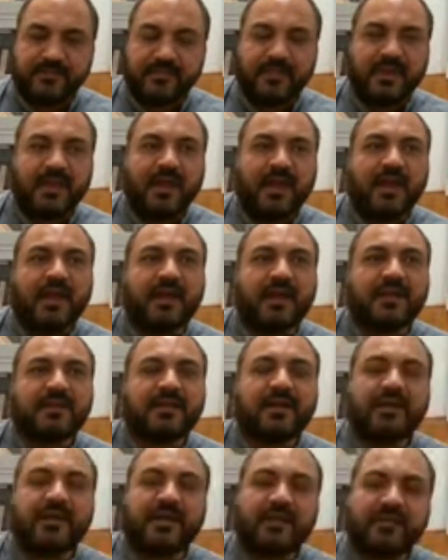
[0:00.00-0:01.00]

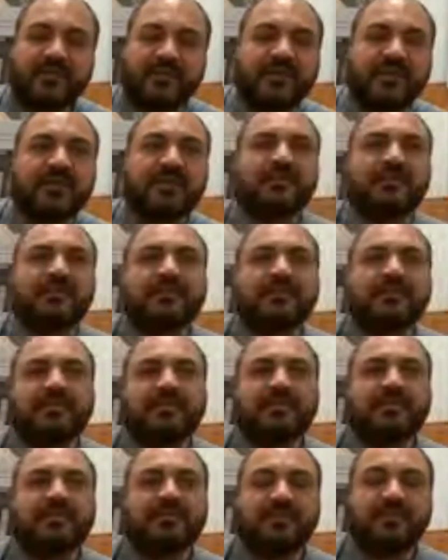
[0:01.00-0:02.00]
that has gone
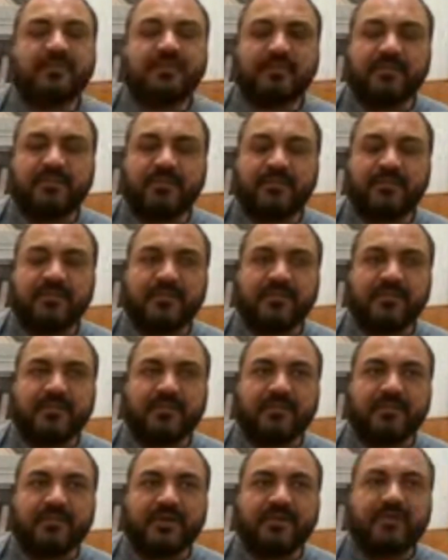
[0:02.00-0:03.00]
through the,
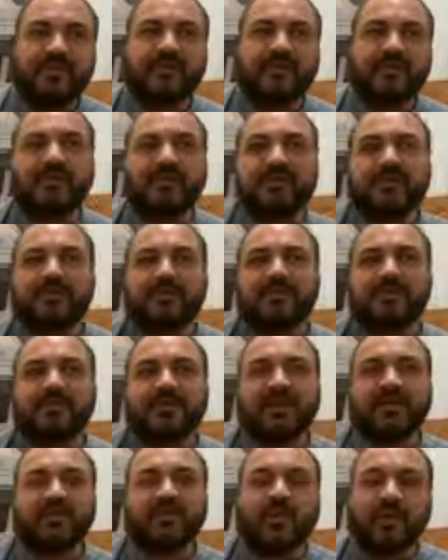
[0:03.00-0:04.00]
you can say,
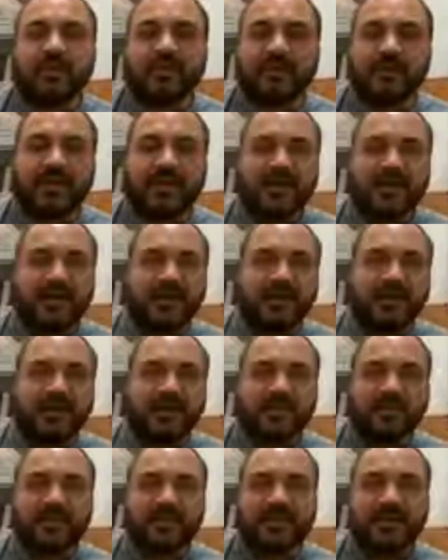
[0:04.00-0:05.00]
the test of
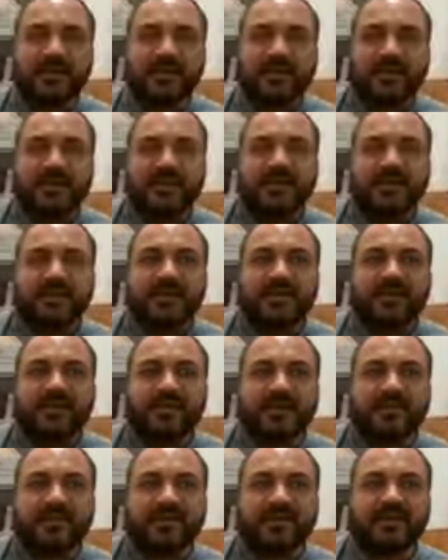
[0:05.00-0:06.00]
time, and
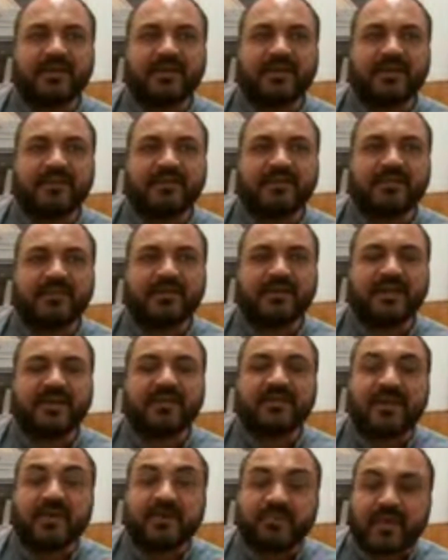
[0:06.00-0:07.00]
people over a period
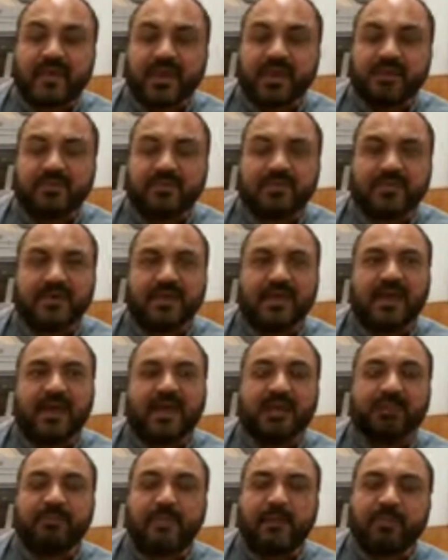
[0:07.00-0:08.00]
of time have
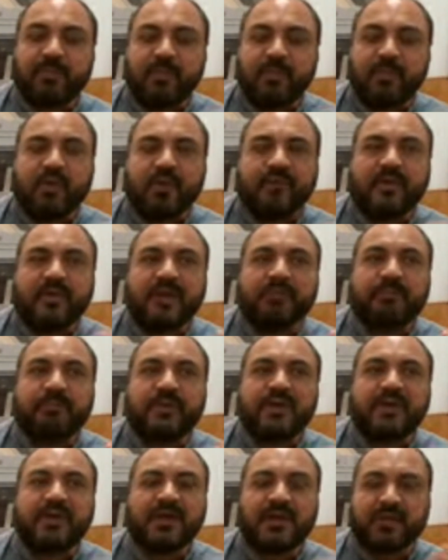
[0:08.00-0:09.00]
appreciated that the
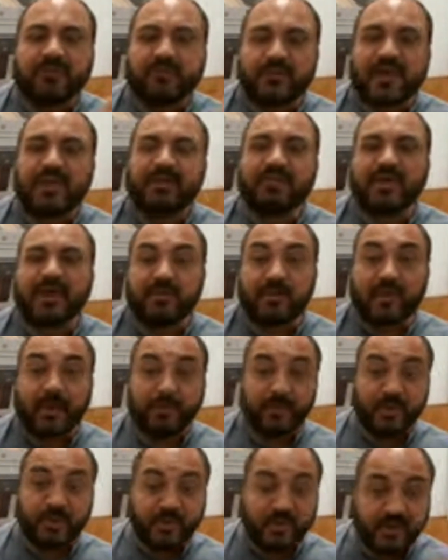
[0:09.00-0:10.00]
same work is
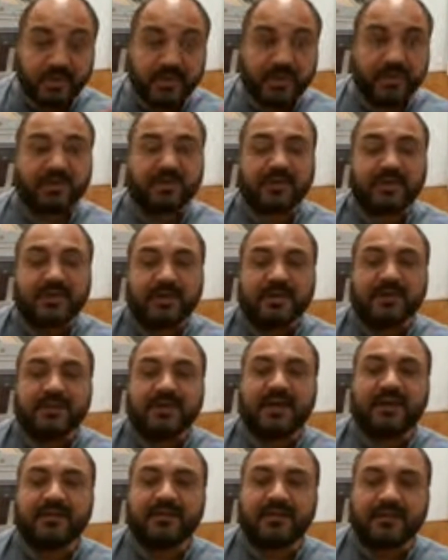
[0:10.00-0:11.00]
the
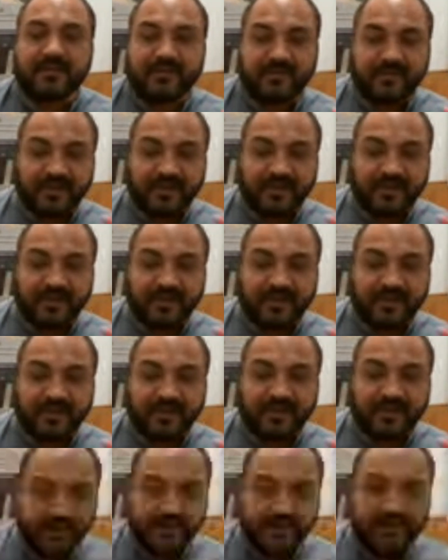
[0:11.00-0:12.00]
great
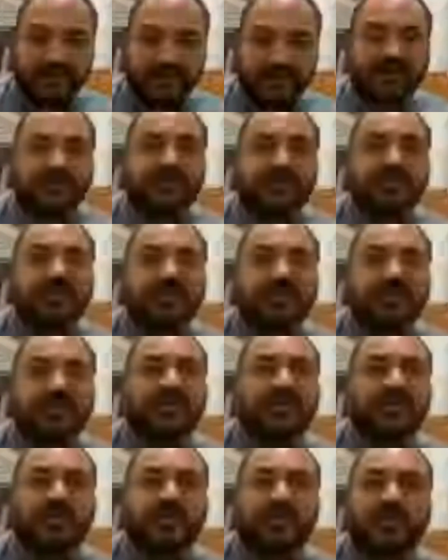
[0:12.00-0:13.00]
contribution to the field,
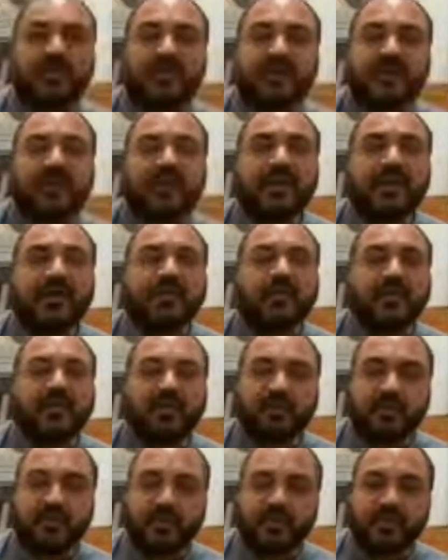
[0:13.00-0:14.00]
to the literature.
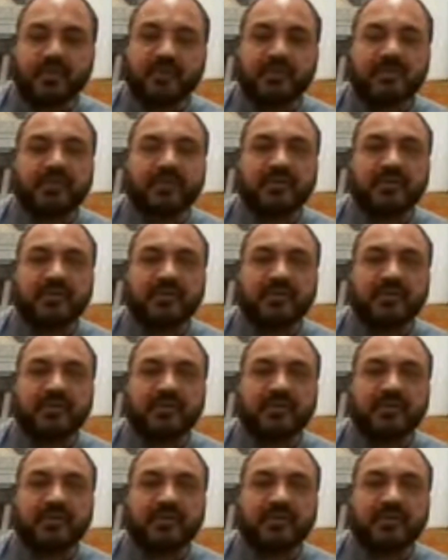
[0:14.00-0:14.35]
So